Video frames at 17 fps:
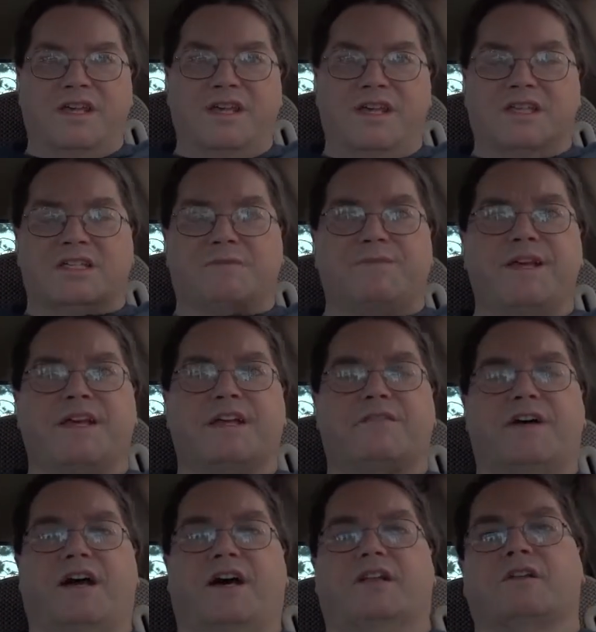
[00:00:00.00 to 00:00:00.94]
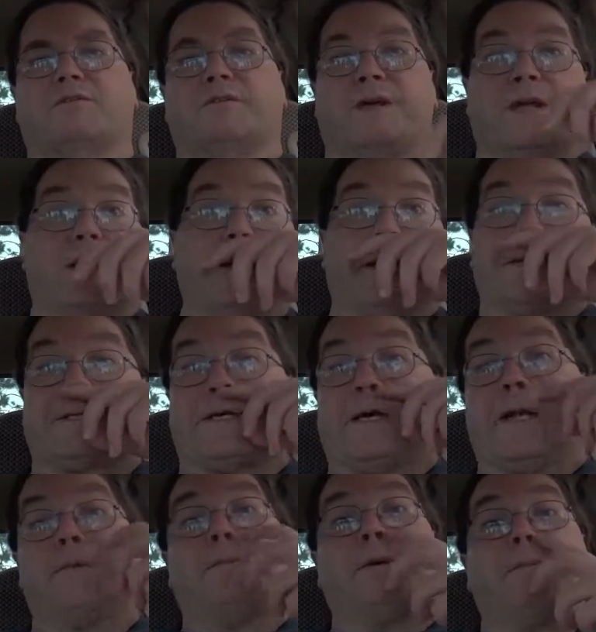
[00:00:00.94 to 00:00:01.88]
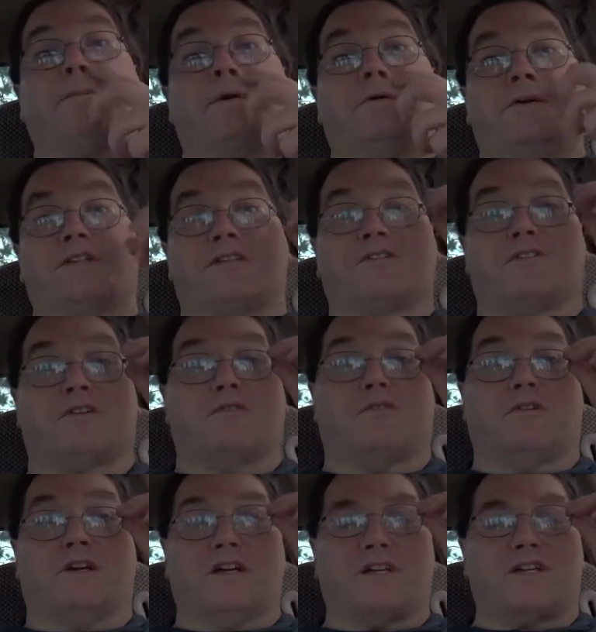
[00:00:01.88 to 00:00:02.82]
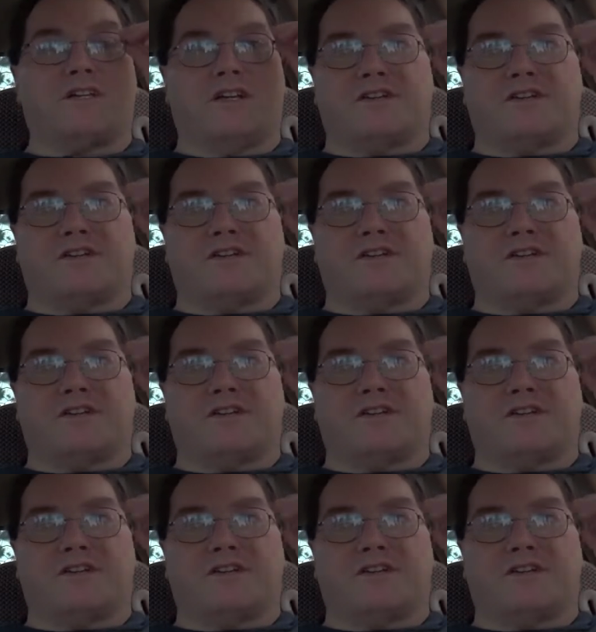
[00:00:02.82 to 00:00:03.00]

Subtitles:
speaking of Halloween, I decided what movies I'm going to watch.